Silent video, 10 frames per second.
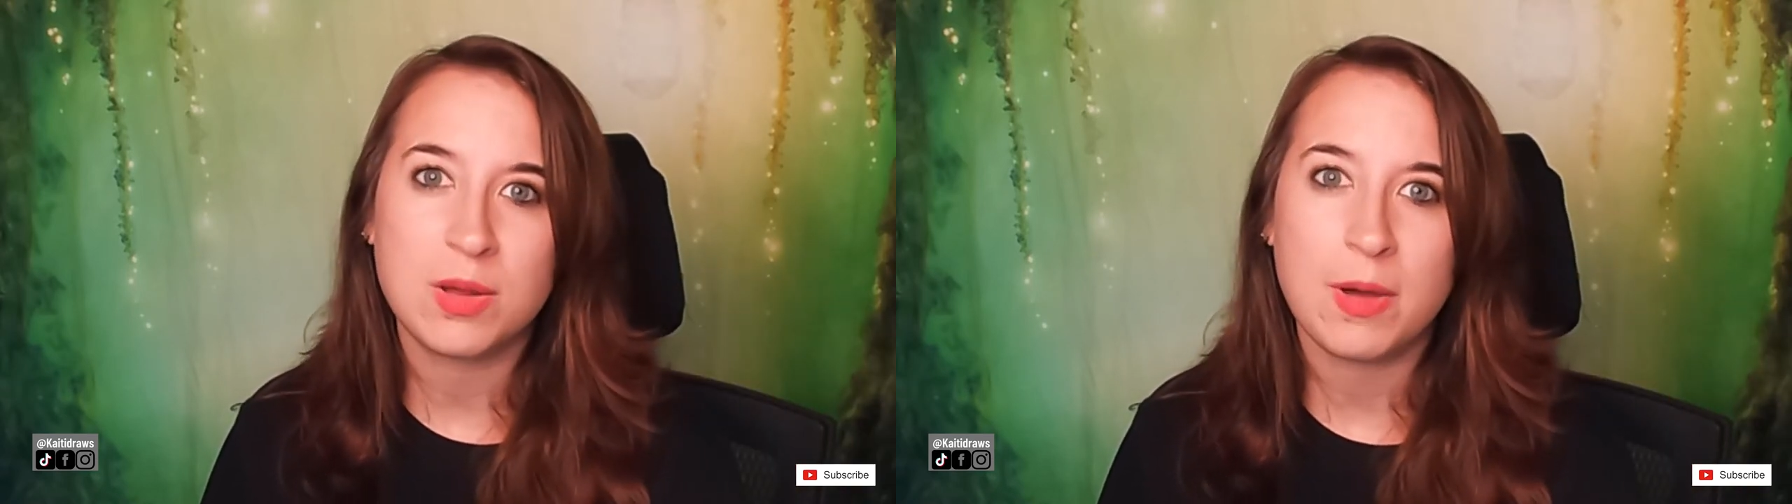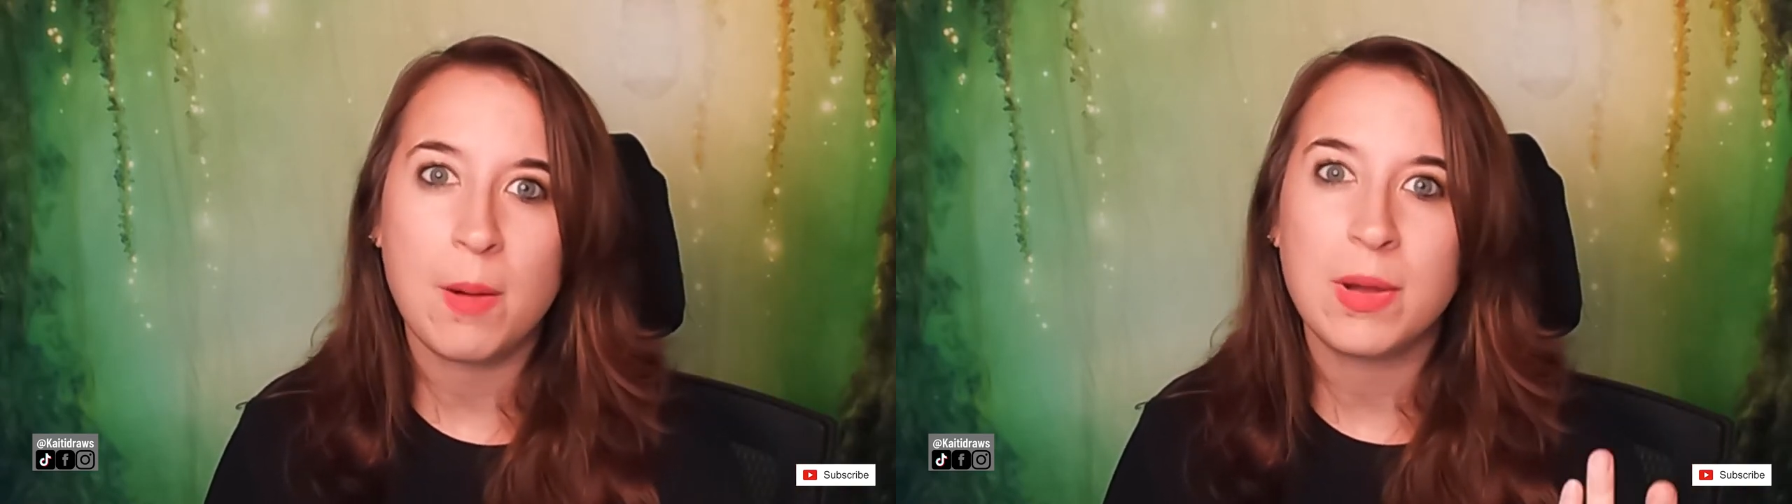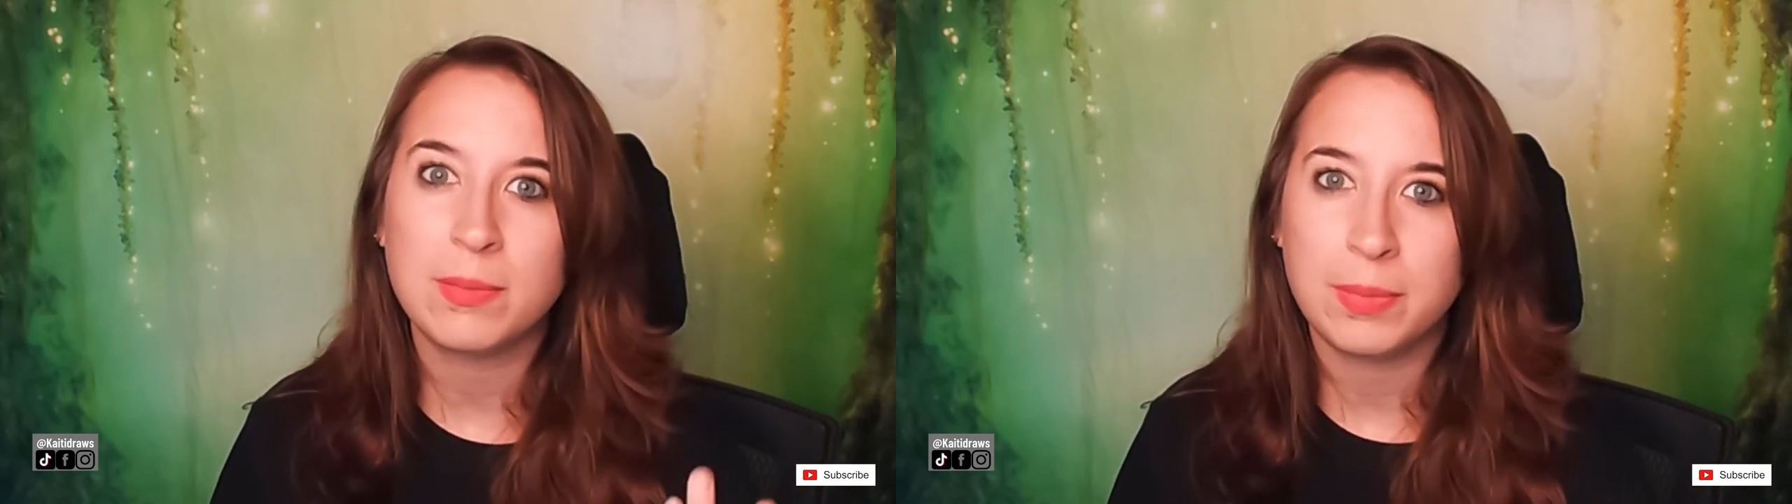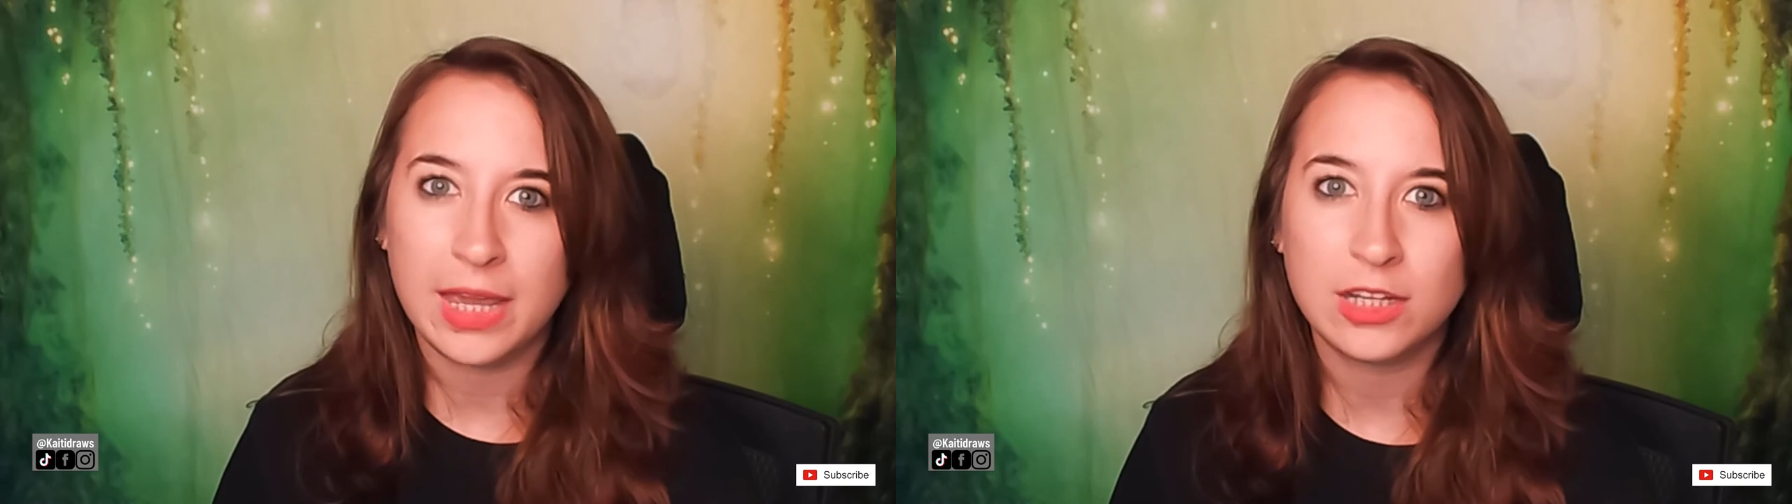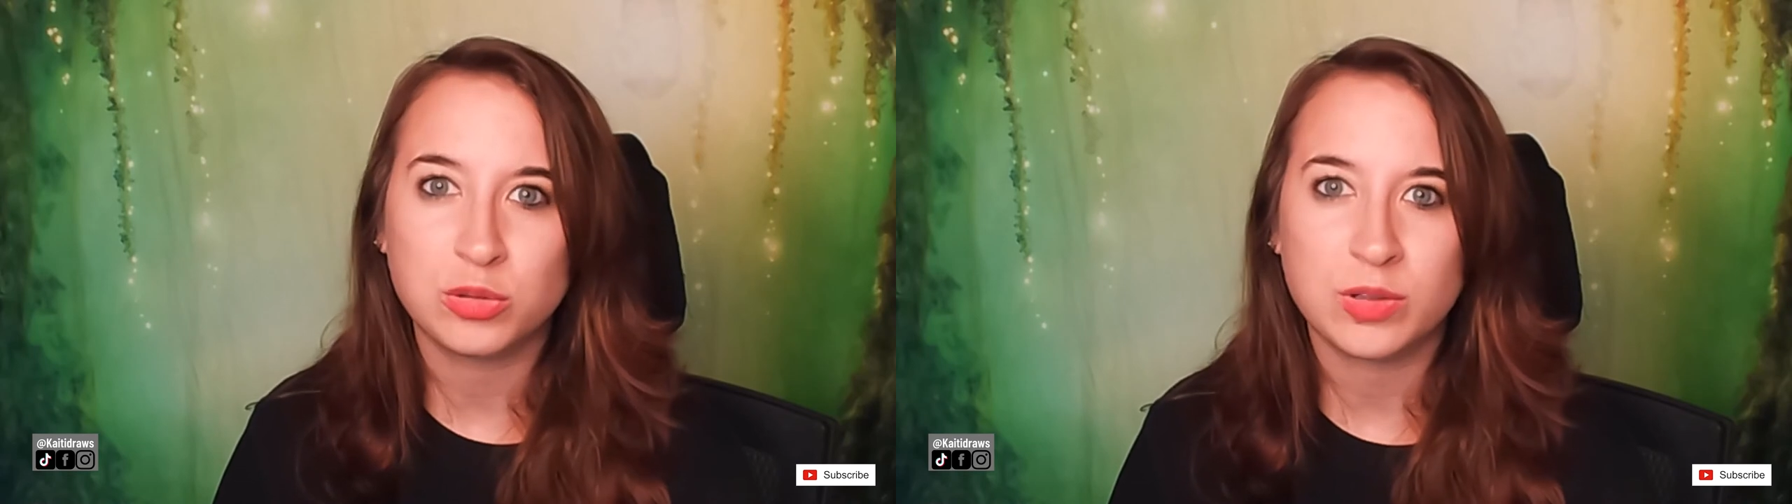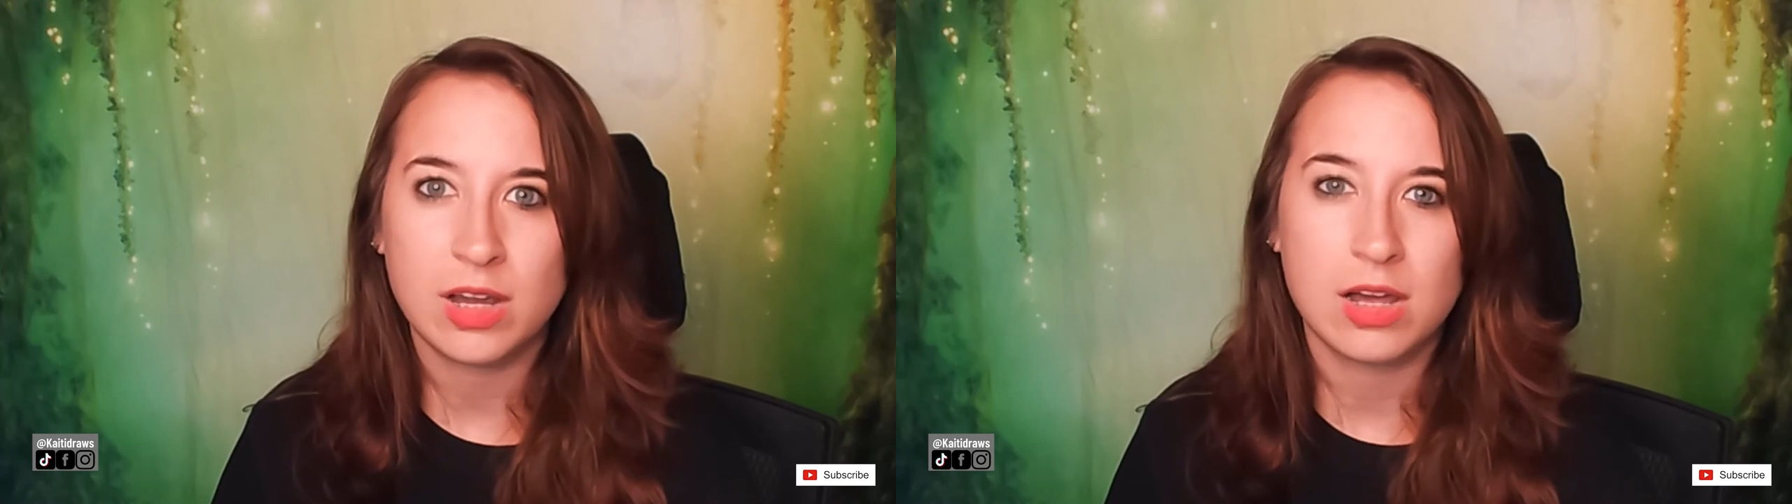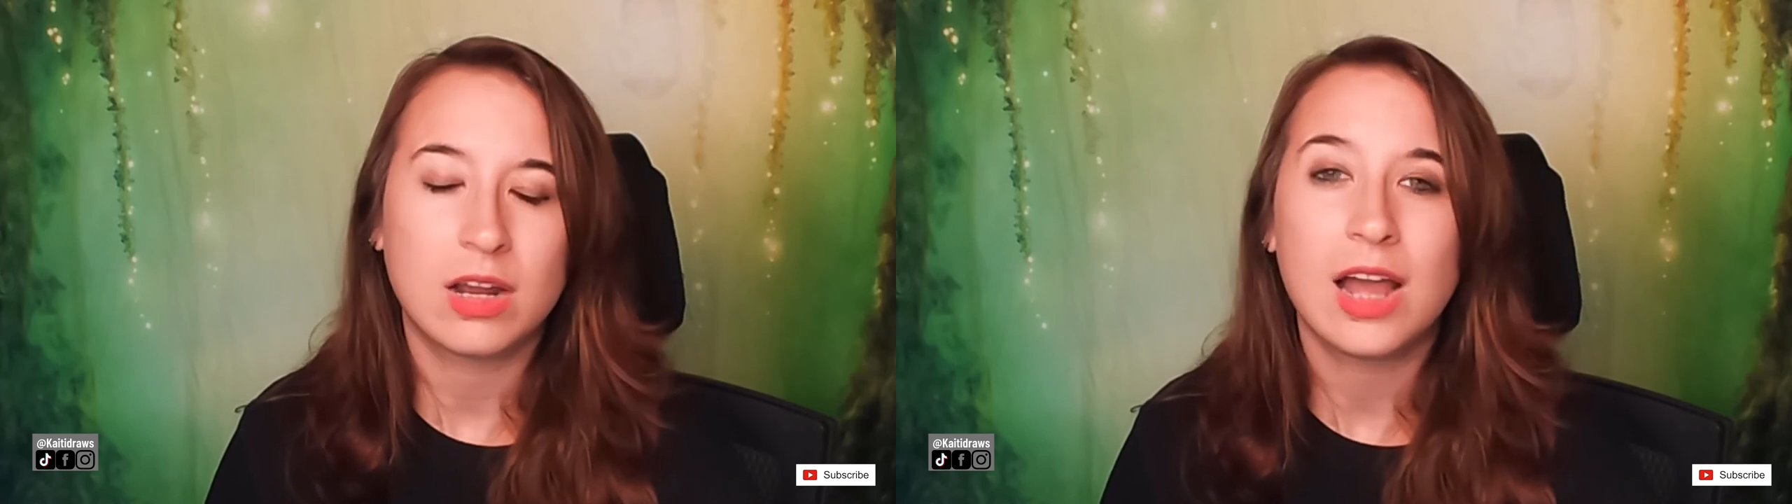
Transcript: about my Patreon.